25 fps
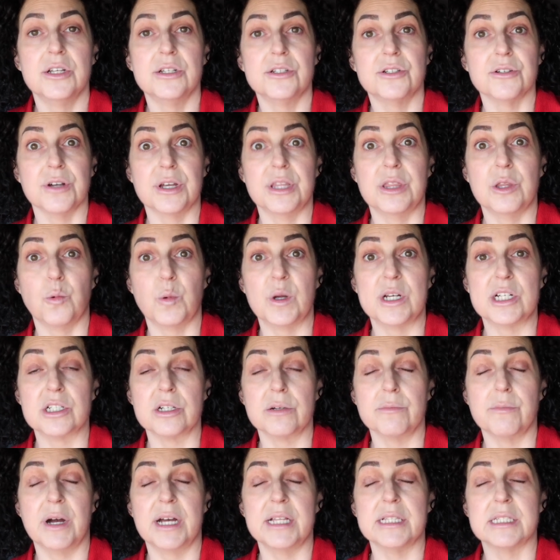during the
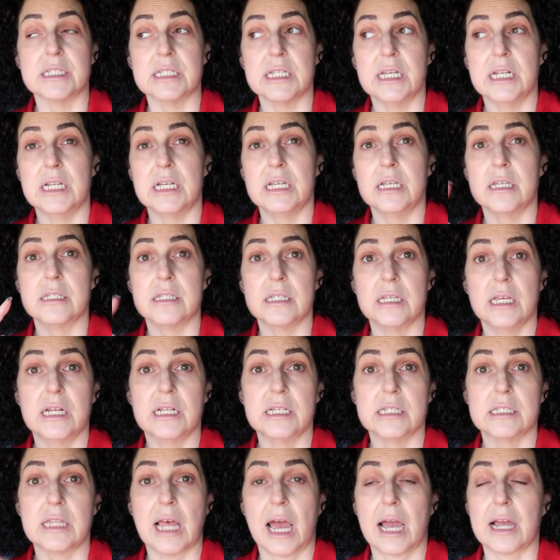winter months. It
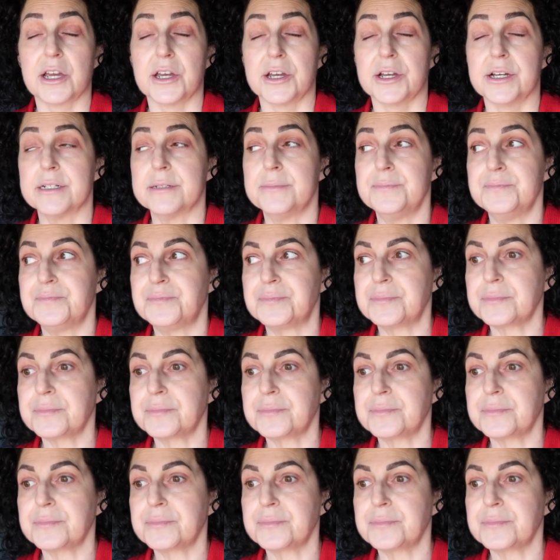is that good.